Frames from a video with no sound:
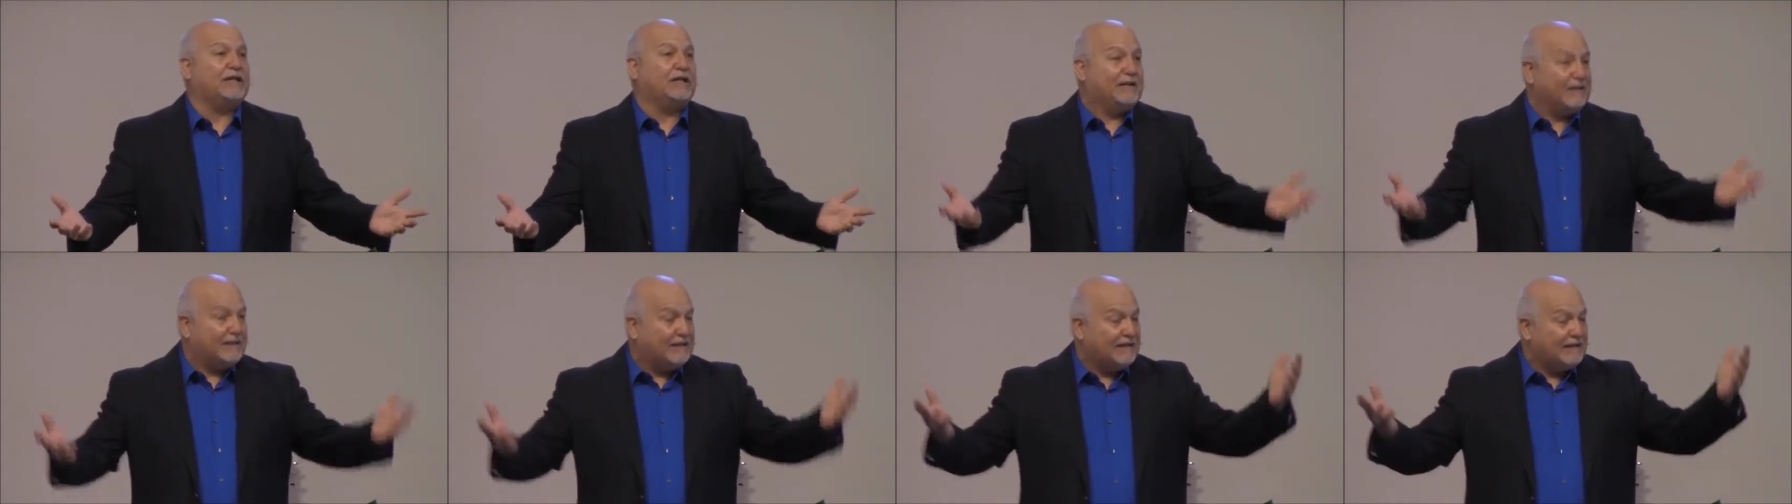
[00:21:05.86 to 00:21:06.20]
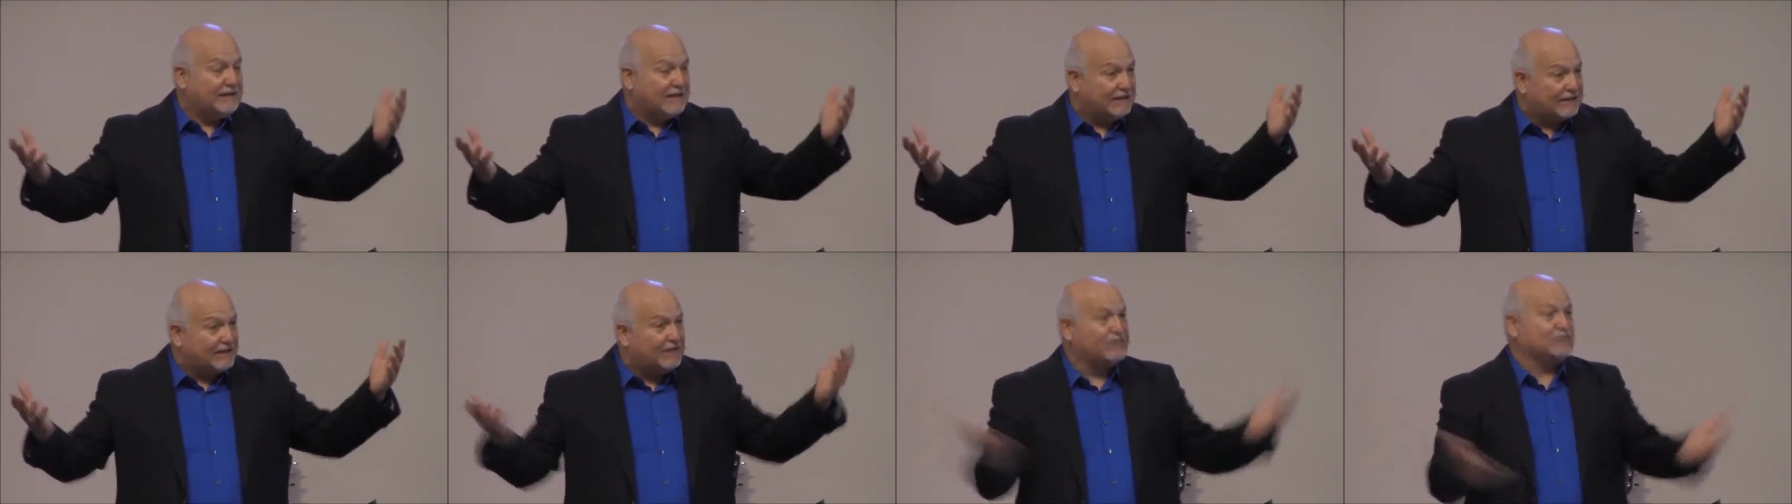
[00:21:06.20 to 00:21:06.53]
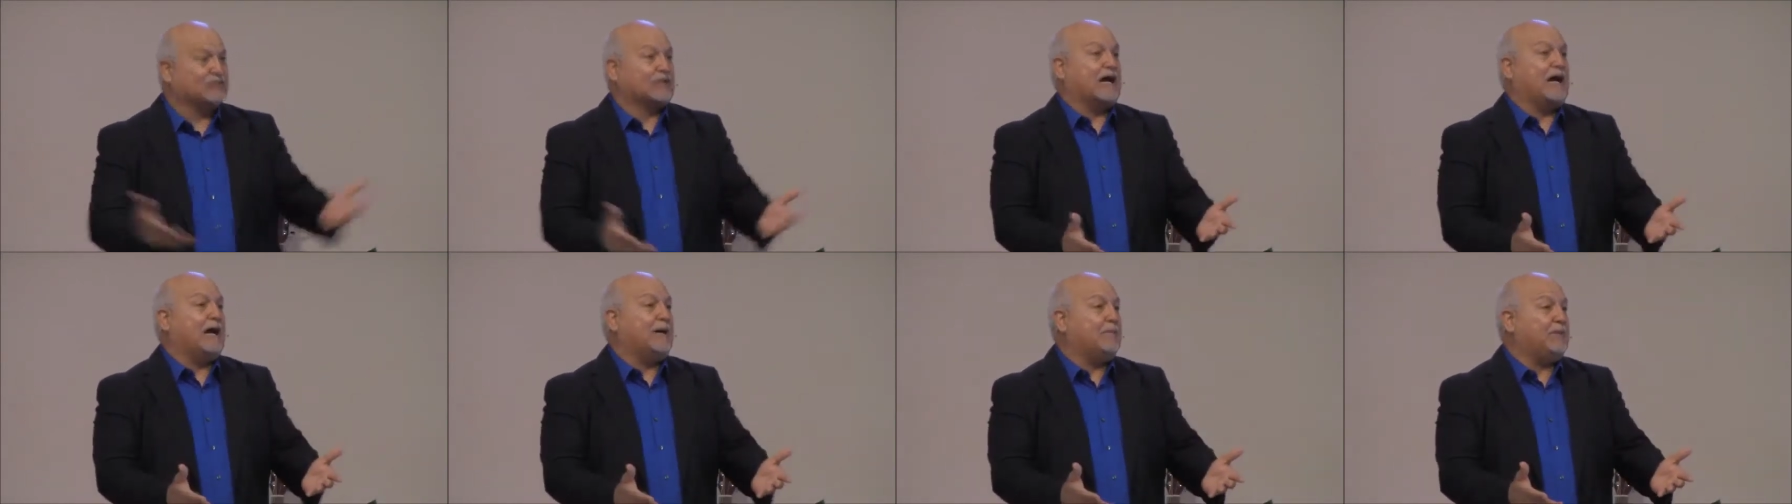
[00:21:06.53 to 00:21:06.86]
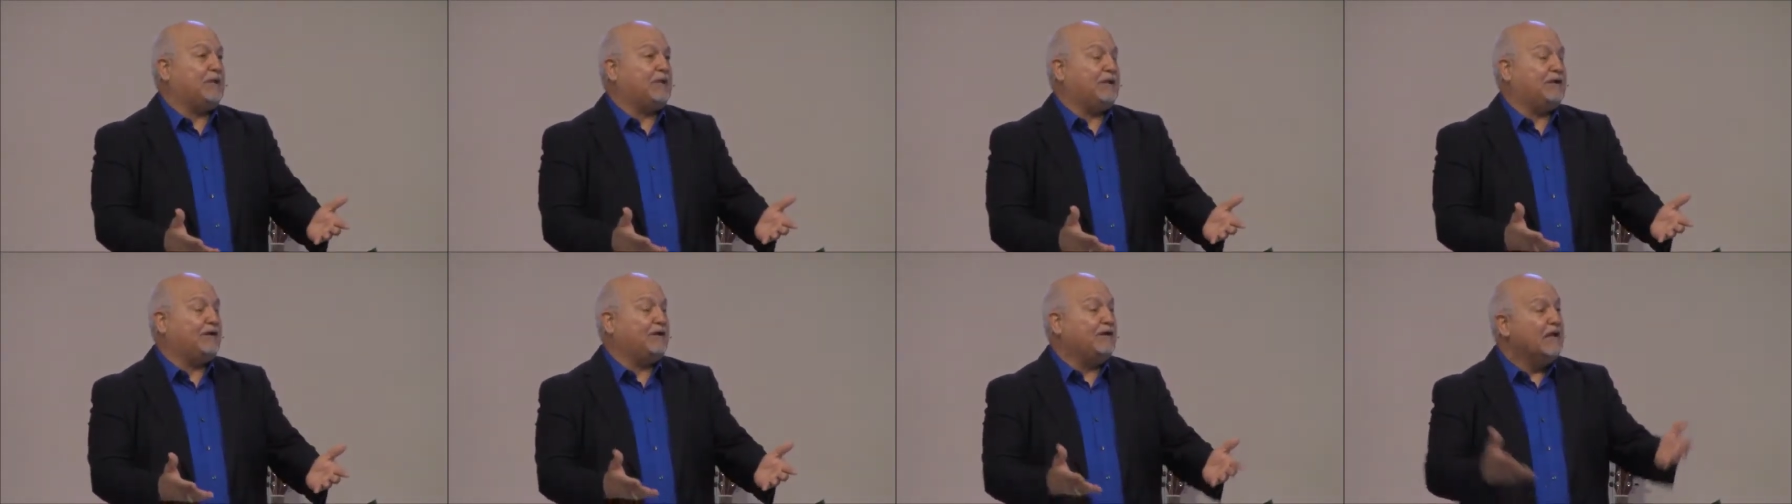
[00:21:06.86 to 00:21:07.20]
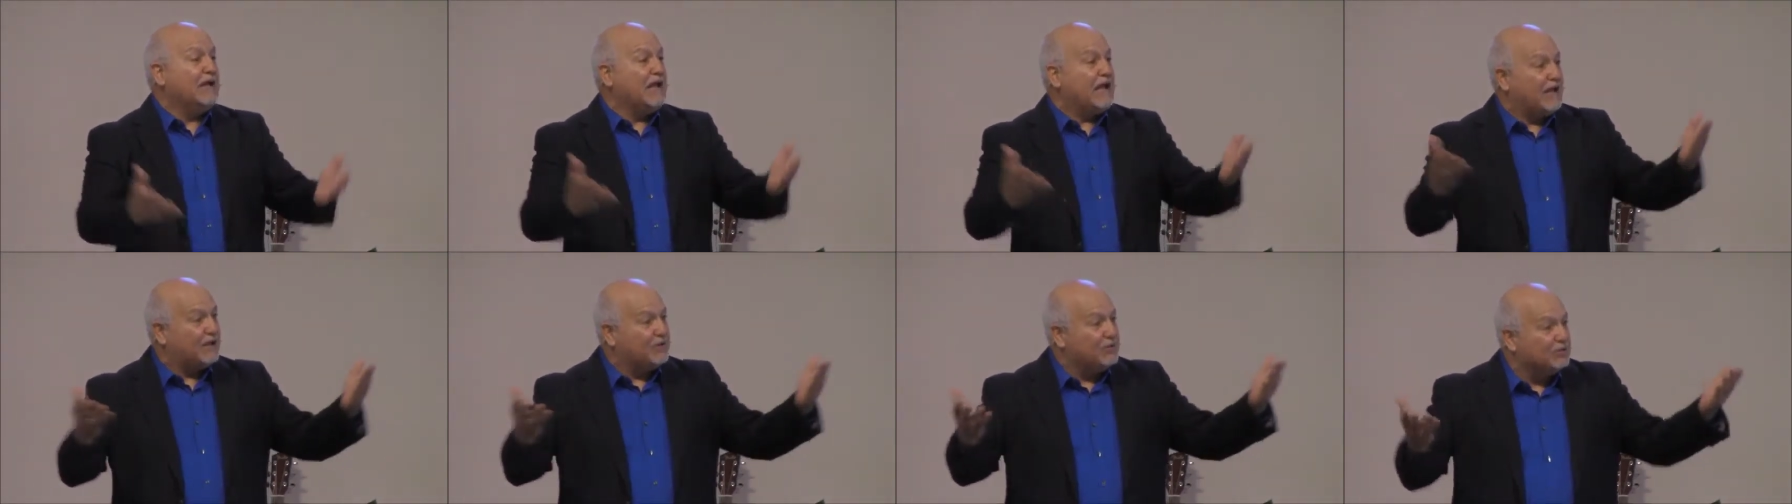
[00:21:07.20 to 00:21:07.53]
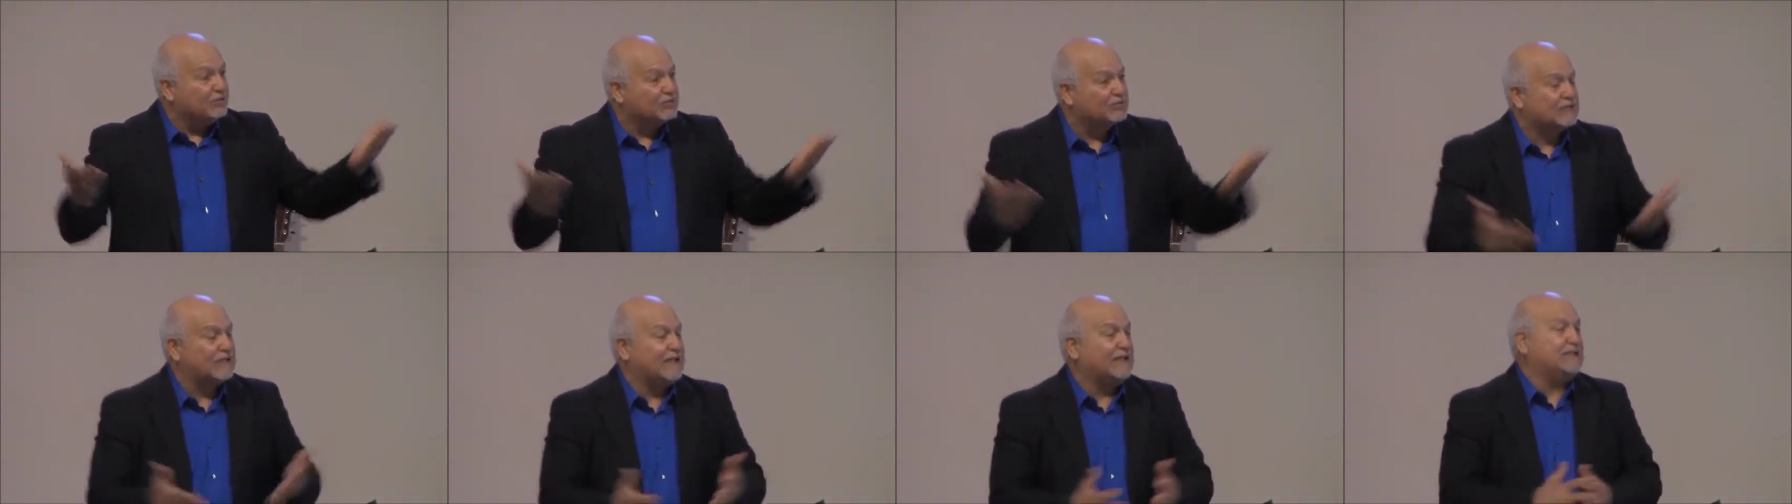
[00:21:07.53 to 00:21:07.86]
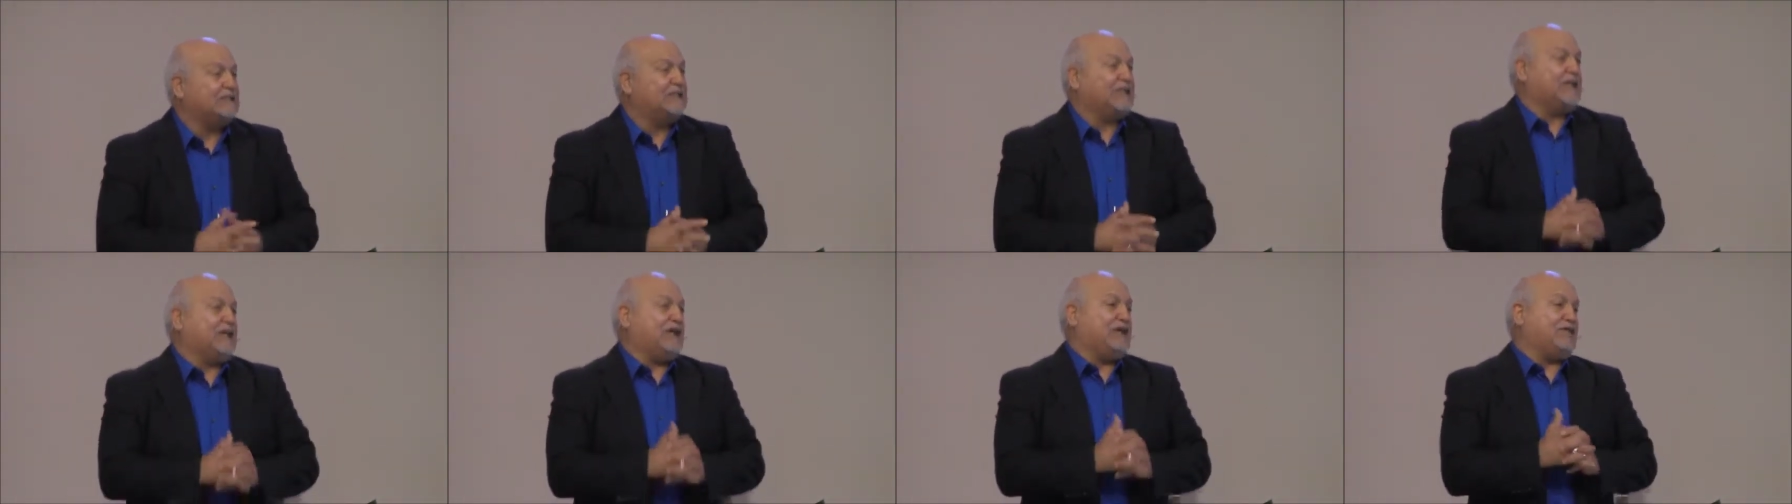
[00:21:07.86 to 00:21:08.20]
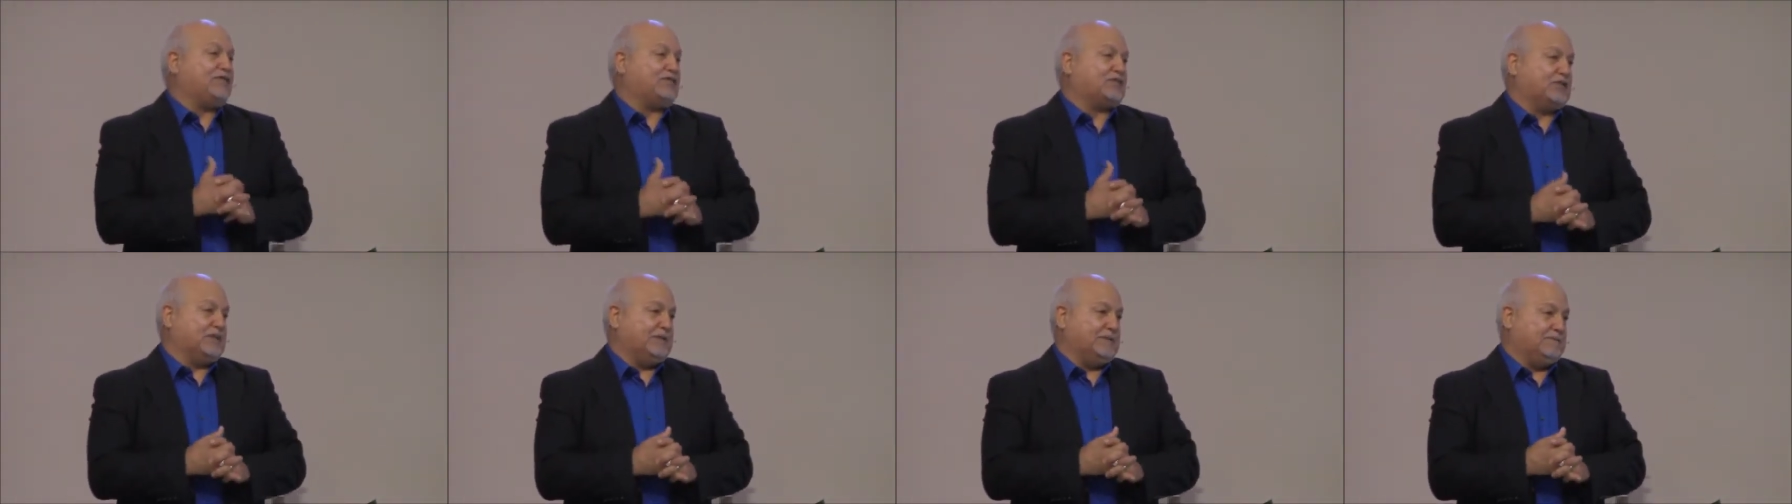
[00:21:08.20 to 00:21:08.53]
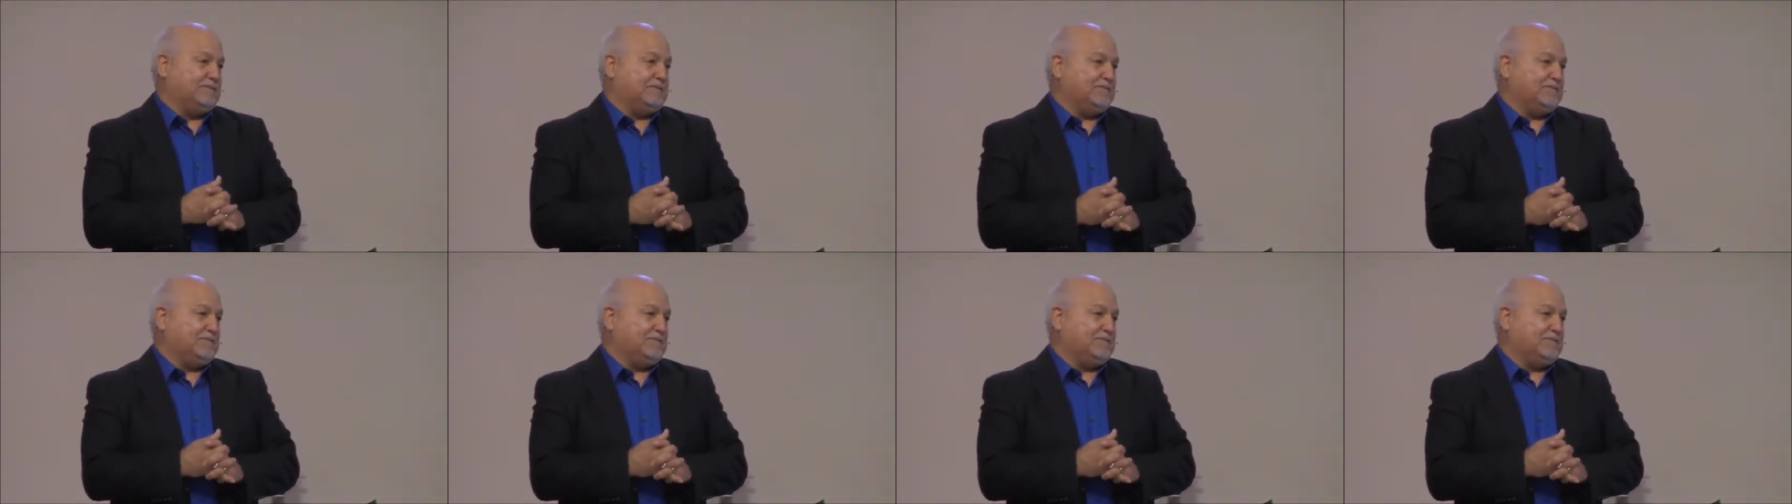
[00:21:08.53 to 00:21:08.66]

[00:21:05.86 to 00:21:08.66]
and, and there's come here and you send the gift.